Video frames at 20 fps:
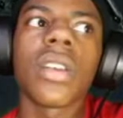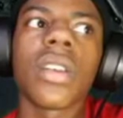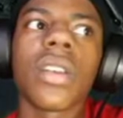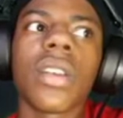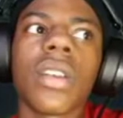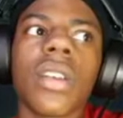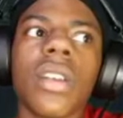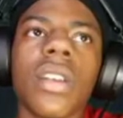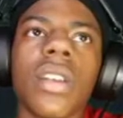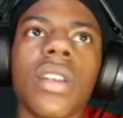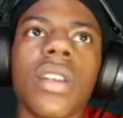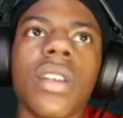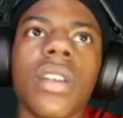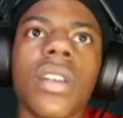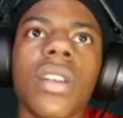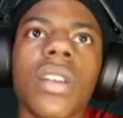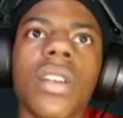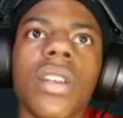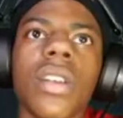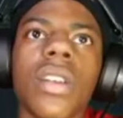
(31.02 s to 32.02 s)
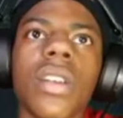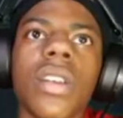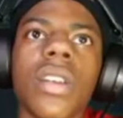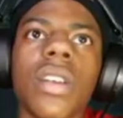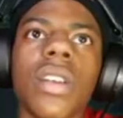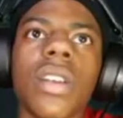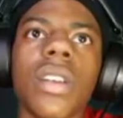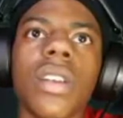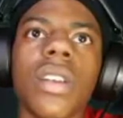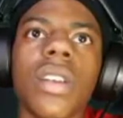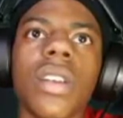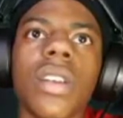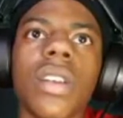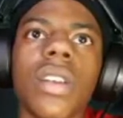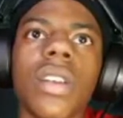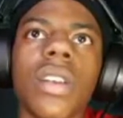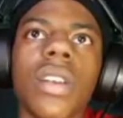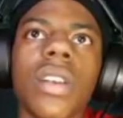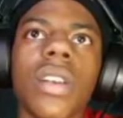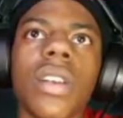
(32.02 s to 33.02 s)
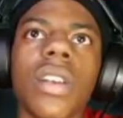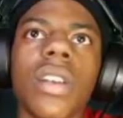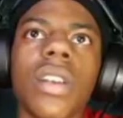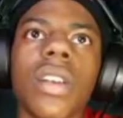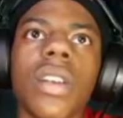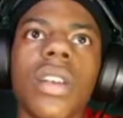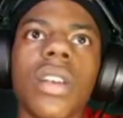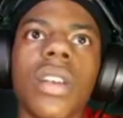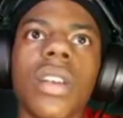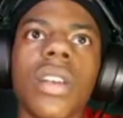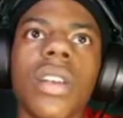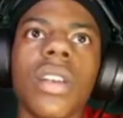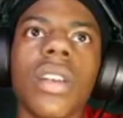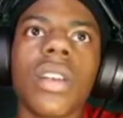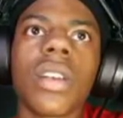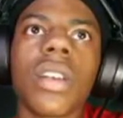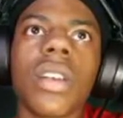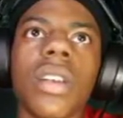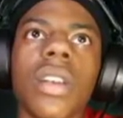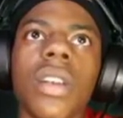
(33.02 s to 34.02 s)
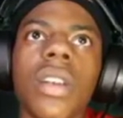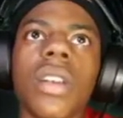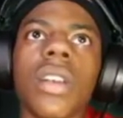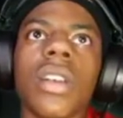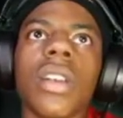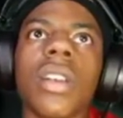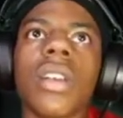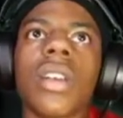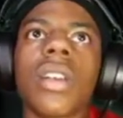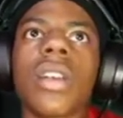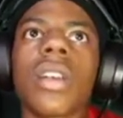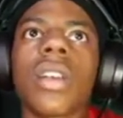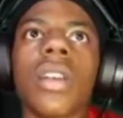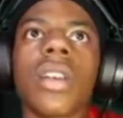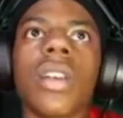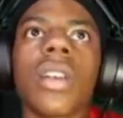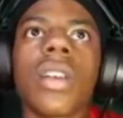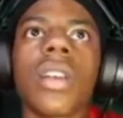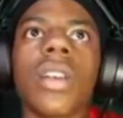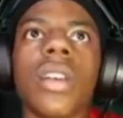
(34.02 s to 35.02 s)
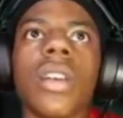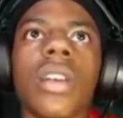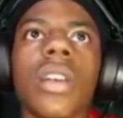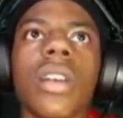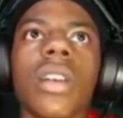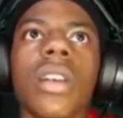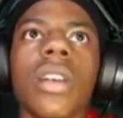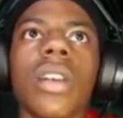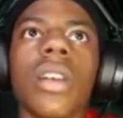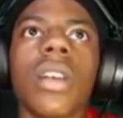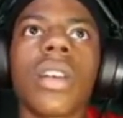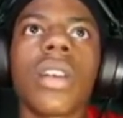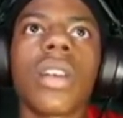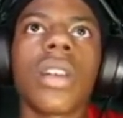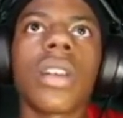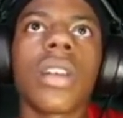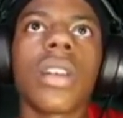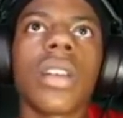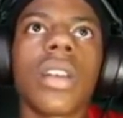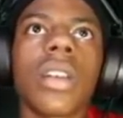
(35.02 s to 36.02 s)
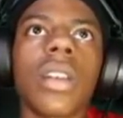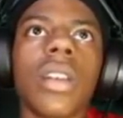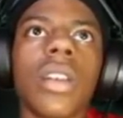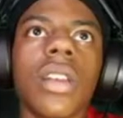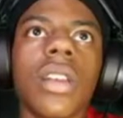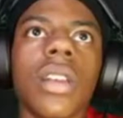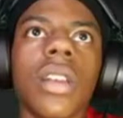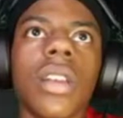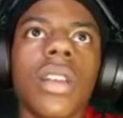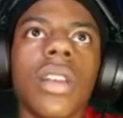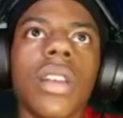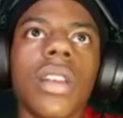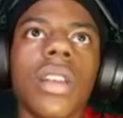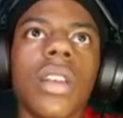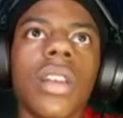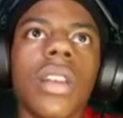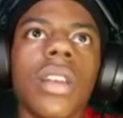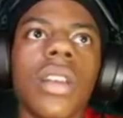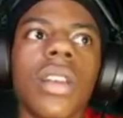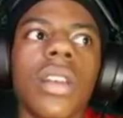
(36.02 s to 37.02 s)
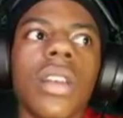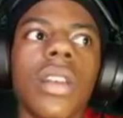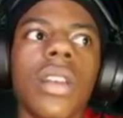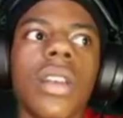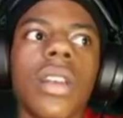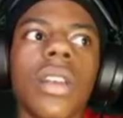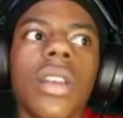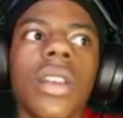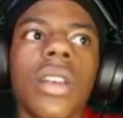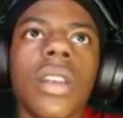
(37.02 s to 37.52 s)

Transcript: Nothing is said.